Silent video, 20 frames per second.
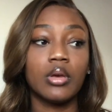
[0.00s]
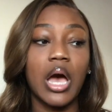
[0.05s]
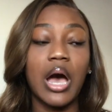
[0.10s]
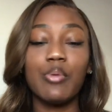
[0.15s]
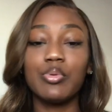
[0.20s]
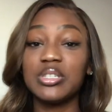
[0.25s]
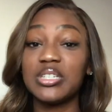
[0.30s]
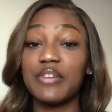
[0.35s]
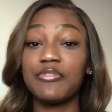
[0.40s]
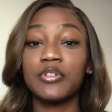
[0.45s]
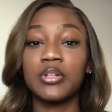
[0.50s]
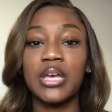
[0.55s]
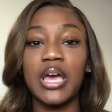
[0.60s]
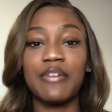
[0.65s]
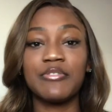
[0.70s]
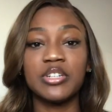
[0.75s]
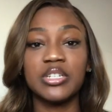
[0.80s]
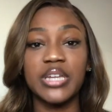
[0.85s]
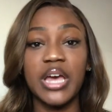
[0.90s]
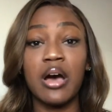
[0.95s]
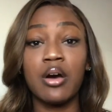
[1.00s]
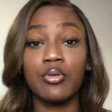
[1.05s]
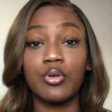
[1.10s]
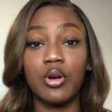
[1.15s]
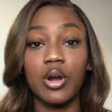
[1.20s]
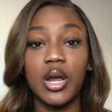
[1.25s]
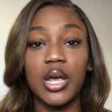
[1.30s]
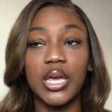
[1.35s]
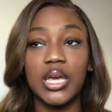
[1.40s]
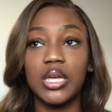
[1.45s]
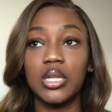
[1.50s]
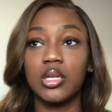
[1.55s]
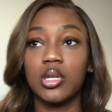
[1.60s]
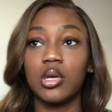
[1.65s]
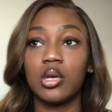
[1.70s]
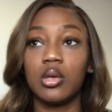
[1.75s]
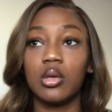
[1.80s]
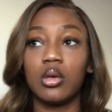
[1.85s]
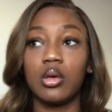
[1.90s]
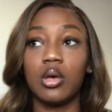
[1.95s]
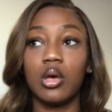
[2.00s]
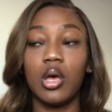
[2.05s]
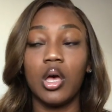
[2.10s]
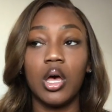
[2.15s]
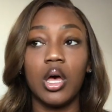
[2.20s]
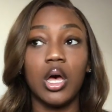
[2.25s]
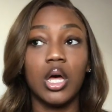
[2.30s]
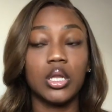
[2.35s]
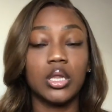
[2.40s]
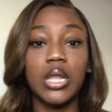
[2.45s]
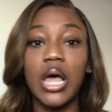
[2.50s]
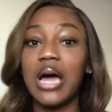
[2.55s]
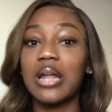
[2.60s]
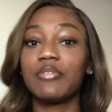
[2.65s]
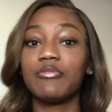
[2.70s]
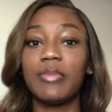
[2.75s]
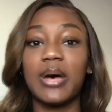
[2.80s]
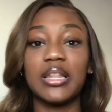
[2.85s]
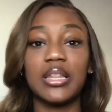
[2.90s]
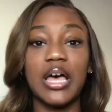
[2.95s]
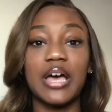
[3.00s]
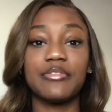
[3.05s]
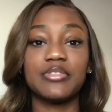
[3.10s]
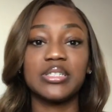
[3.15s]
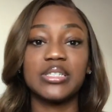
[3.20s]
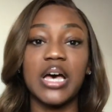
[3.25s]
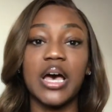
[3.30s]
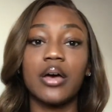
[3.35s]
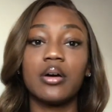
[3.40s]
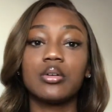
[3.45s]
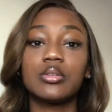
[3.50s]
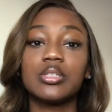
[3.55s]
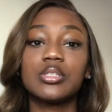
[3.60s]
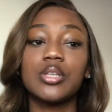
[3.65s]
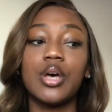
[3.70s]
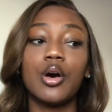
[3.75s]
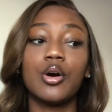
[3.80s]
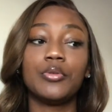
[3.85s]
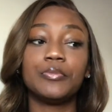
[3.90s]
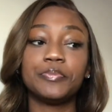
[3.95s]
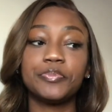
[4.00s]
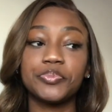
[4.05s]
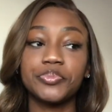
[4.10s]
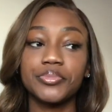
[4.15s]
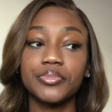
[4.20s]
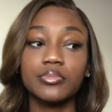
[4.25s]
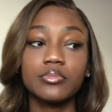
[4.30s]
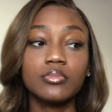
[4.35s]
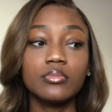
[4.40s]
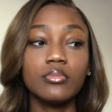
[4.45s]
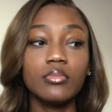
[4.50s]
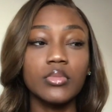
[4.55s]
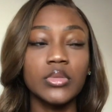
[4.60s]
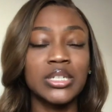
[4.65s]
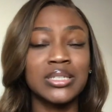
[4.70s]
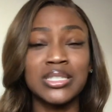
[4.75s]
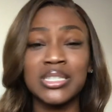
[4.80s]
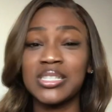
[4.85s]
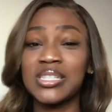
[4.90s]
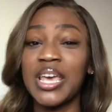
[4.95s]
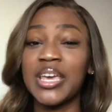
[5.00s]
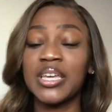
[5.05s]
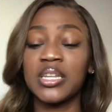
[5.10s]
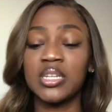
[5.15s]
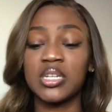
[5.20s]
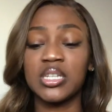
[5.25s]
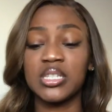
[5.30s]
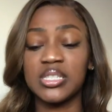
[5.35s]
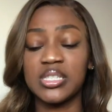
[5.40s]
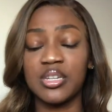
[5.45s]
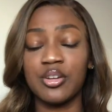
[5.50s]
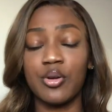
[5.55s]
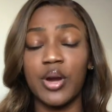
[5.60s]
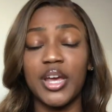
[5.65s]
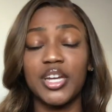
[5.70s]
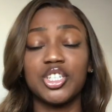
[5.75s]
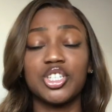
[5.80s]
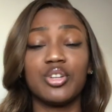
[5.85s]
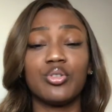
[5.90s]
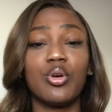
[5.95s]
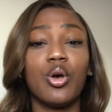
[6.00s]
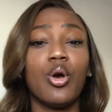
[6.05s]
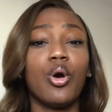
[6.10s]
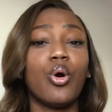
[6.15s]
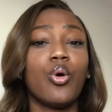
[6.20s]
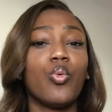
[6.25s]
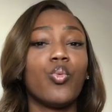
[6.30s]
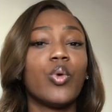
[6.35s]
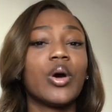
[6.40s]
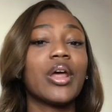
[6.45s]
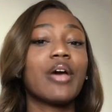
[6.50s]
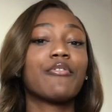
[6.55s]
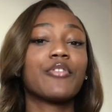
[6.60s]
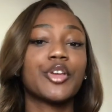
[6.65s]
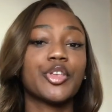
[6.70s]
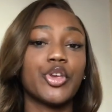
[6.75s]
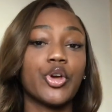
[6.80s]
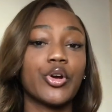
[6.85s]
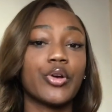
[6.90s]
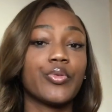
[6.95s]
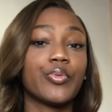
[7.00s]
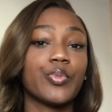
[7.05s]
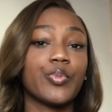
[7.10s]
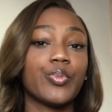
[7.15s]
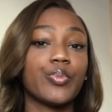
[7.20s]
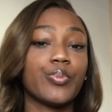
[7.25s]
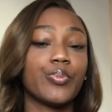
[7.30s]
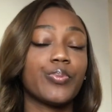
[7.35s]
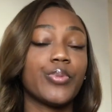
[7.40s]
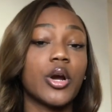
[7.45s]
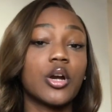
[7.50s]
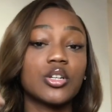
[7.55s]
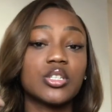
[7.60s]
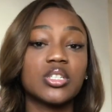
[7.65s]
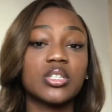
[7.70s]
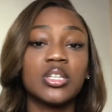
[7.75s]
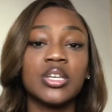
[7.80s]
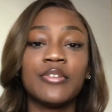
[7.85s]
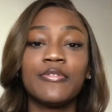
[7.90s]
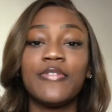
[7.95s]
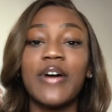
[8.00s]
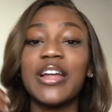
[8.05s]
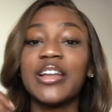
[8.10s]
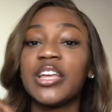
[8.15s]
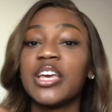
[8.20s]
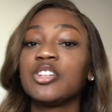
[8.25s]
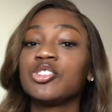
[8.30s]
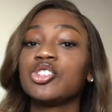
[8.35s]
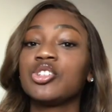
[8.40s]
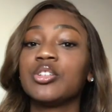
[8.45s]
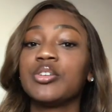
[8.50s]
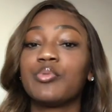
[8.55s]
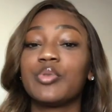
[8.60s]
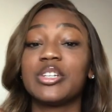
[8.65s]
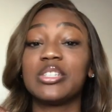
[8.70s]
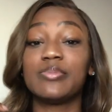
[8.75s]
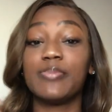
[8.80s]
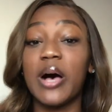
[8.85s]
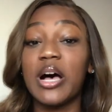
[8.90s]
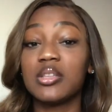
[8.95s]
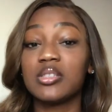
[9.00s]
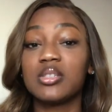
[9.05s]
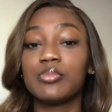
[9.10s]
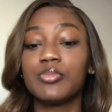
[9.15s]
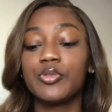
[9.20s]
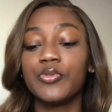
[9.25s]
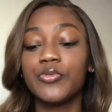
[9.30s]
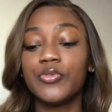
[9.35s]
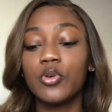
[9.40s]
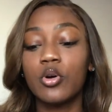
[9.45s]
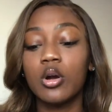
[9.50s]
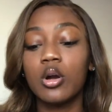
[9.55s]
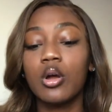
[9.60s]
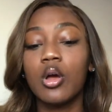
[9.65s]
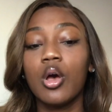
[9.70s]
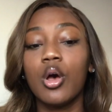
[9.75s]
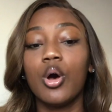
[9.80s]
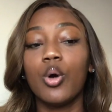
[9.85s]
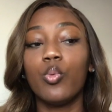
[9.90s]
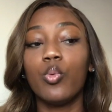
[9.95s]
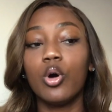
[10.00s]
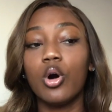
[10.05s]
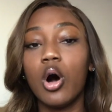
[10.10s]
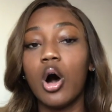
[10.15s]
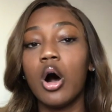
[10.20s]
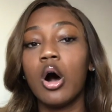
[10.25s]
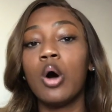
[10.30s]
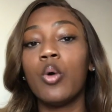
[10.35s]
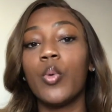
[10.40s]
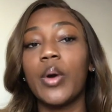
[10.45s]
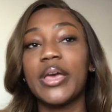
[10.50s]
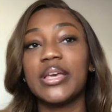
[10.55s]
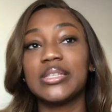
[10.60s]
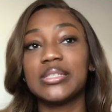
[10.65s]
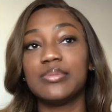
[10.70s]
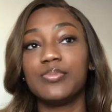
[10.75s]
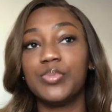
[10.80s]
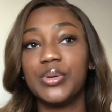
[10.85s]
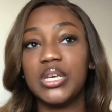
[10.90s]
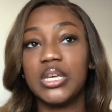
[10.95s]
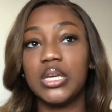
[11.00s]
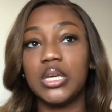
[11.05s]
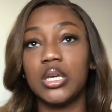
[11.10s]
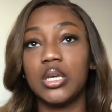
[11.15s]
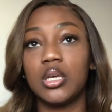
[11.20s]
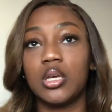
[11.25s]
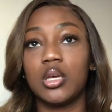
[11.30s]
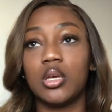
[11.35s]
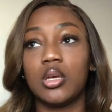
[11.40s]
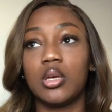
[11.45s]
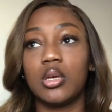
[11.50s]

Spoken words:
I would definitely have to downgrade a lot of my lifestyle. So just take into consideration whatever your personally financially responsible for will always be